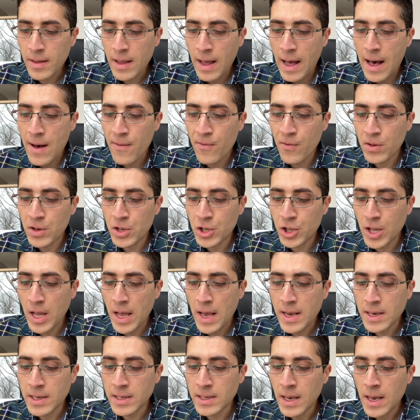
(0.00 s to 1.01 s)
The average
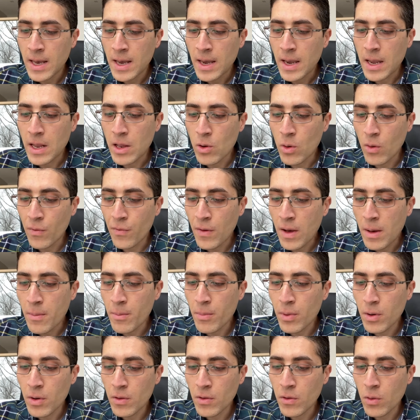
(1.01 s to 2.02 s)
days in
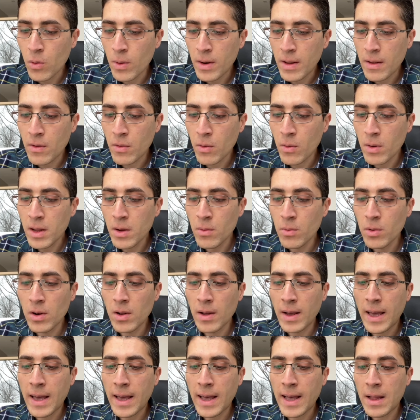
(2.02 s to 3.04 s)
November 2020, we're
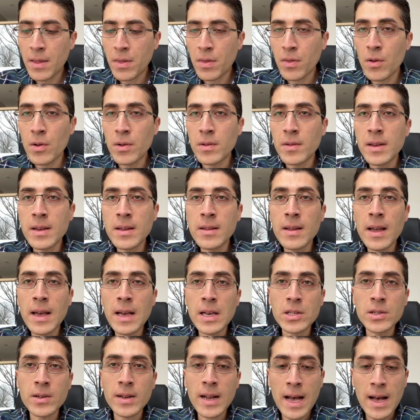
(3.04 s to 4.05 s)
looking at 13
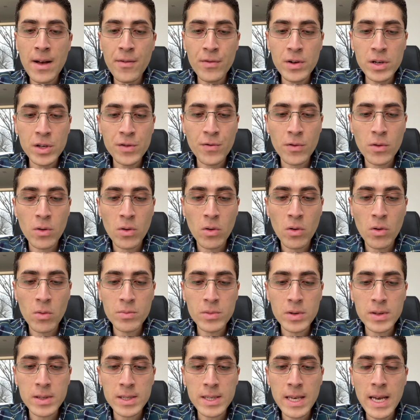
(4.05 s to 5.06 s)
days on average for a
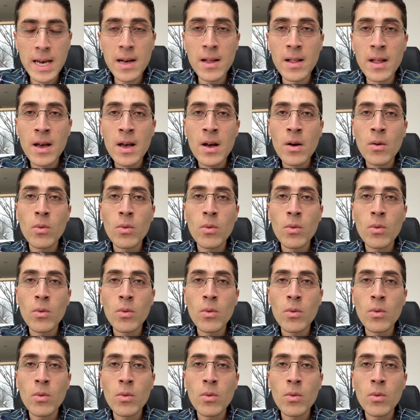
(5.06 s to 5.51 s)
home to sell,